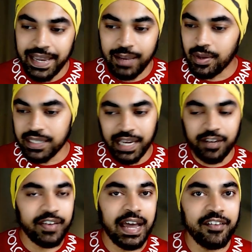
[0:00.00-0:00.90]
And once
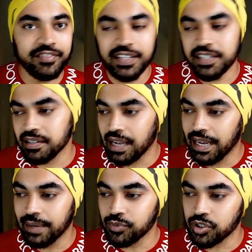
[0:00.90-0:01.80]
again, if I have this,
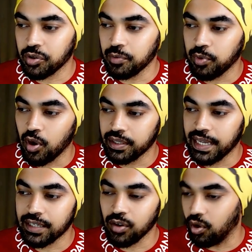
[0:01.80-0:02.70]
I am just going to plot
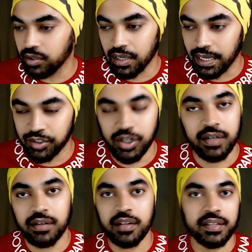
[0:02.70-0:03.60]
that on the line
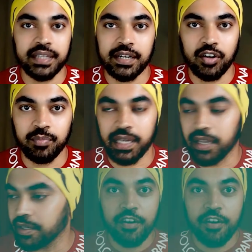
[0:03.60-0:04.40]
chart. Nothing that complicated.